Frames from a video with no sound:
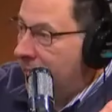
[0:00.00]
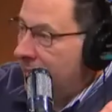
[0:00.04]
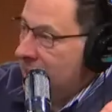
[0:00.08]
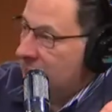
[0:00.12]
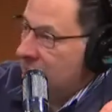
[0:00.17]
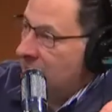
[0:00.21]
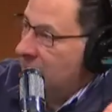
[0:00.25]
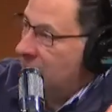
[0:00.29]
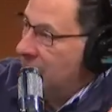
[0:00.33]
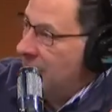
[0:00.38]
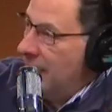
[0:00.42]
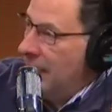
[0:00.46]

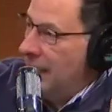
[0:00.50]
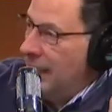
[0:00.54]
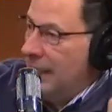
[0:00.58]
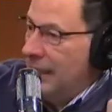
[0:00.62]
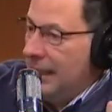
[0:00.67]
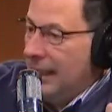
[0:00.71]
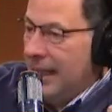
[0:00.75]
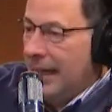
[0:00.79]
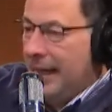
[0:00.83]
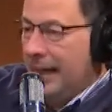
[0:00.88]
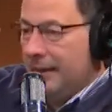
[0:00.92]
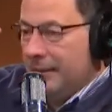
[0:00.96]
nice and saying
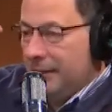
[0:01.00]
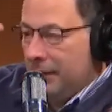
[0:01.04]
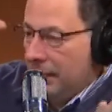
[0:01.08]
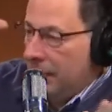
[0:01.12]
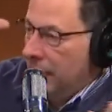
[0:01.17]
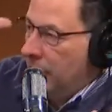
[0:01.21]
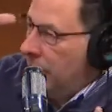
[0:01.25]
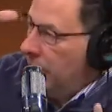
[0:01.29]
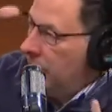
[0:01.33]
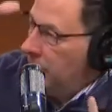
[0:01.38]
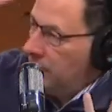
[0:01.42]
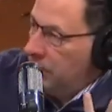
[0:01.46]
he got,
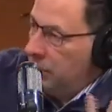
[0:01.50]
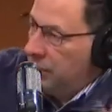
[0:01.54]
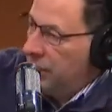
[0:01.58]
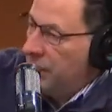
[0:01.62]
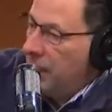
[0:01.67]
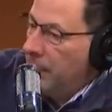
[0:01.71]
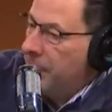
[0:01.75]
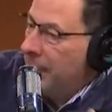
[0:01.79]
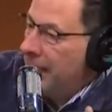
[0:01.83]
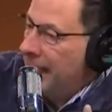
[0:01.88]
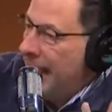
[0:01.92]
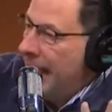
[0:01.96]

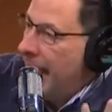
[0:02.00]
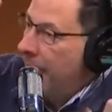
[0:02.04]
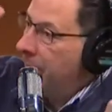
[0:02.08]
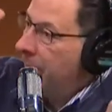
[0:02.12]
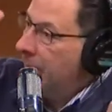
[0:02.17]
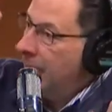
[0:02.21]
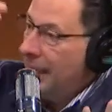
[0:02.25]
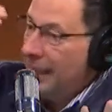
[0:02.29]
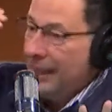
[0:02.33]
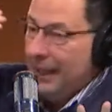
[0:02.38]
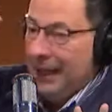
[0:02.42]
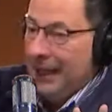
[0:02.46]
something
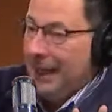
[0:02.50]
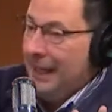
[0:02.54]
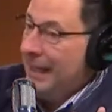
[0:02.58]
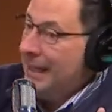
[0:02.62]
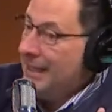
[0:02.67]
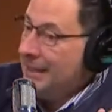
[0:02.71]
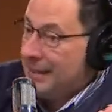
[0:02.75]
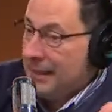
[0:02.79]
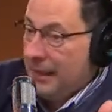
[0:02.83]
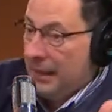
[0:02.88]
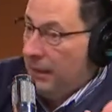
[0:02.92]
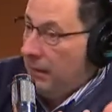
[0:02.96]
happened.
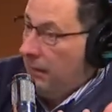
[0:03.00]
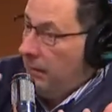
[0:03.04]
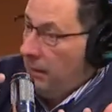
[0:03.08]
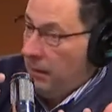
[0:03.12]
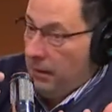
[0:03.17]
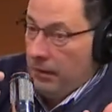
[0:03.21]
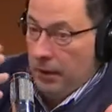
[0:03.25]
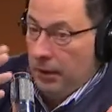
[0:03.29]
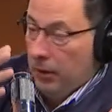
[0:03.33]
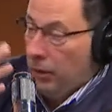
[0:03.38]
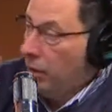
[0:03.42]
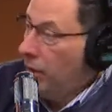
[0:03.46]
He said he
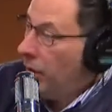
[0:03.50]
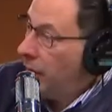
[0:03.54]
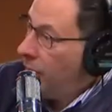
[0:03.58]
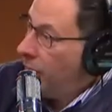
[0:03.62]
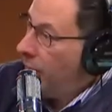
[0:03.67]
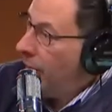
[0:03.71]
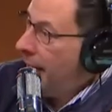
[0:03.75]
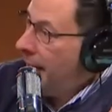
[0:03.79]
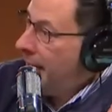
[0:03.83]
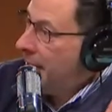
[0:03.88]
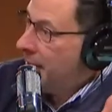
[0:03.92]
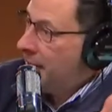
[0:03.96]
didn't look
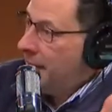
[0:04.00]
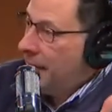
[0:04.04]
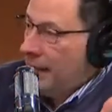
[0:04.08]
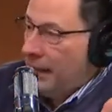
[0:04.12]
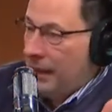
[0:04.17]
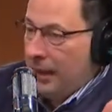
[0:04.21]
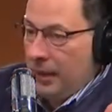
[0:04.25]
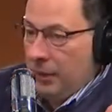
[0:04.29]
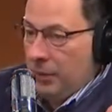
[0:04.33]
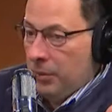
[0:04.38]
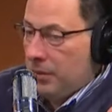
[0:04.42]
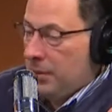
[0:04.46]
right.
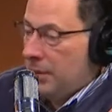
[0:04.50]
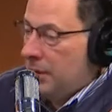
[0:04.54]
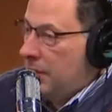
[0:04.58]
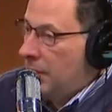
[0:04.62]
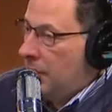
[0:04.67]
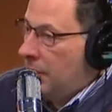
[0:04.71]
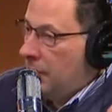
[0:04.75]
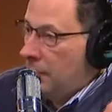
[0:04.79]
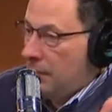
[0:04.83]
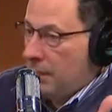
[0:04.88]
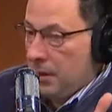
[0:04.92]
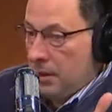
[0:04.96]
He
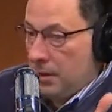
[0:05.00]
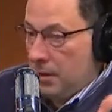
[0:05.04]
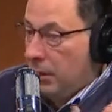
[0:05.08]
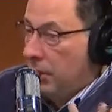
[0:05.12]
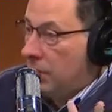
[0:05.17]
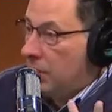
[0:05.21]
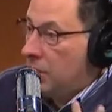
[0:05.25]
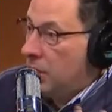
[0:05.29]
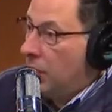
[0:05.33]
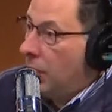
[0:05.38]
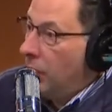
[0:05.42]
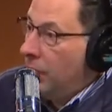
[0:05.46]
didn't just
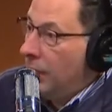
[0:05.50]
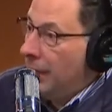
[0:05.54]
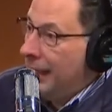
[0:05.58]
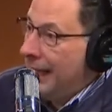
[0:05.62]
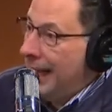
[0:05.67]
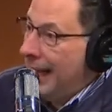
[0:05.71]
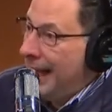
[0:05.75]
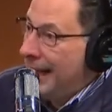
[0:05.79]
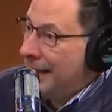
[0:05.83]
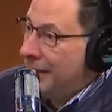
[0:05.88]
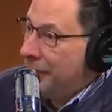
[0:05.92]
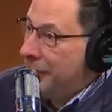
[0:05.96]
look
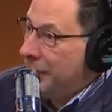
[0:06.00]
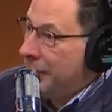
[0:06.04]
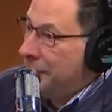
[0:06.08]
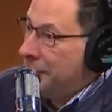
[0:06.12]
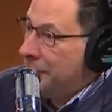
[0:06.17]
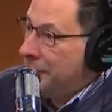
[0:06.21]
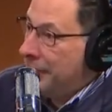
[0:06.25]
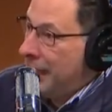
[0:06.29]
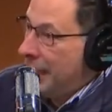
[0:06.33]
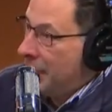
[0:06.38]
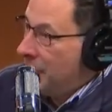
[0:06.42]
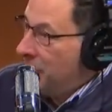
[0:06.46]
totally out of it.
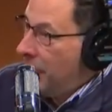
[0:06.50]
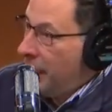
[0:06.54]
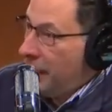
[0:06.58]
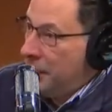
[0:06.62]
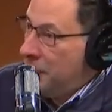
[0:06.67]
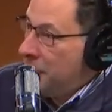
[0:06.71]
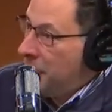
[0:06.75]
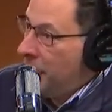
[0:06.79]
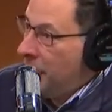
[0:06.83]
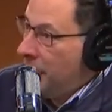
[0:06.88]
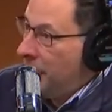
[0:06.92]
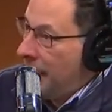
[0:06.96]
That's why
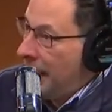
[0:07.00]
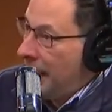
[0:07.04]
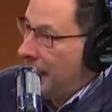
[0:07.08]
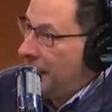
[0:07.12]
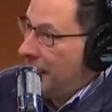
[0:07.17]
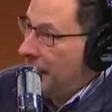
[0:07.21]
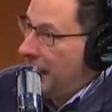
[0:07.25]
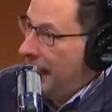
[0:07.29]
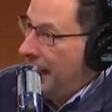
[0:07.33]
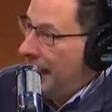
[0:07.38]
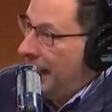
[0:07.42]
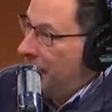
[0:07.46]
they took him out of
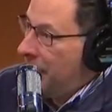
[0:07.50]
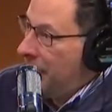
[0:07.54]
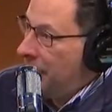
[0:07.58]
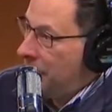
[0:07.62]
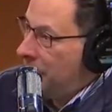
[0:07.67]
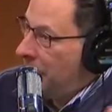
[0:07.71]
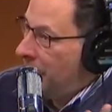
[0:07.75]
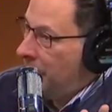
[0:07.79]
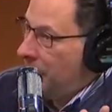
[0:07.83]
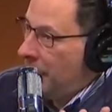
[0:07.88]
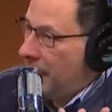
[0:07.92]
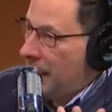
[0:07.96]
the game,
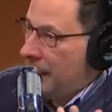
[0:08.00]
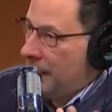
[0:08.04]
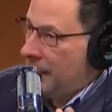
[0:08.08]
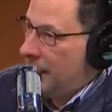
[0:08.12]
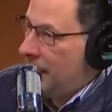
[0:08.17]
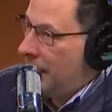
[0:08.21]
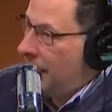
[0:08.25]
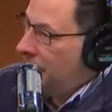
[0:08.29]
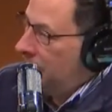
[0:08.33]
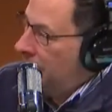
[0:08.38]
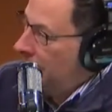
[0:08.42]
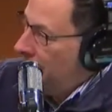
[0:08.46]
took him out of the
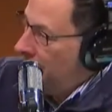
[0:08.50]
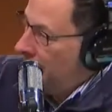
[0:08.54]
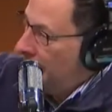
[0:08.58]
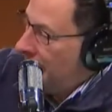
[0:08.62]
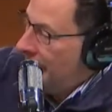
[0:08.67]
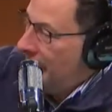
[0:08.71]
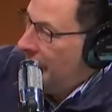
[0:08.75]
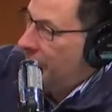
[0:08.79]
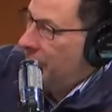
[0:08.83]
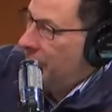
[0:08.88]
tunnel. He went